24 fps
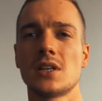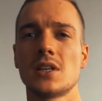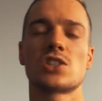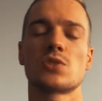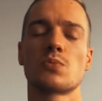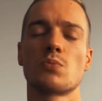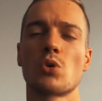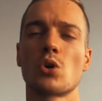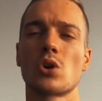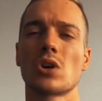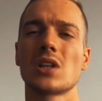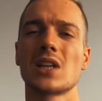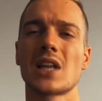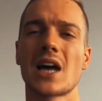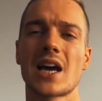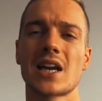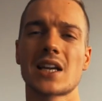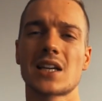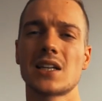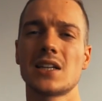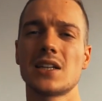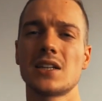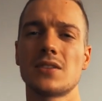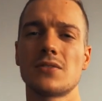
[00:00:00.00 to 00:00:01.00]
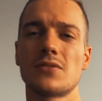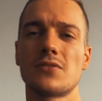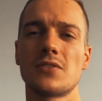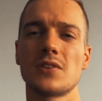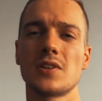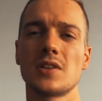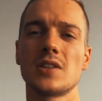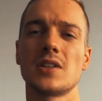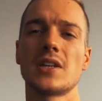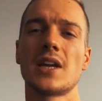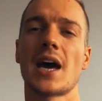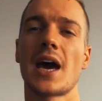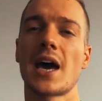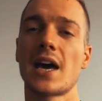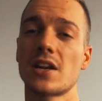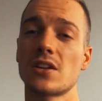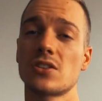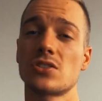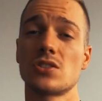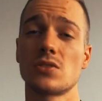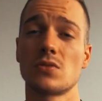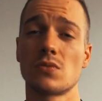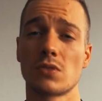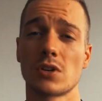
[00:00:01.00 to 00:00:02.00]
it's more likely to feel the
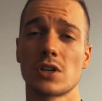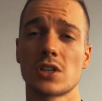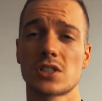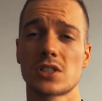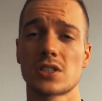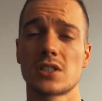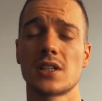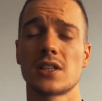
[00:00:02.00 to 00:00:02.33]
energy rush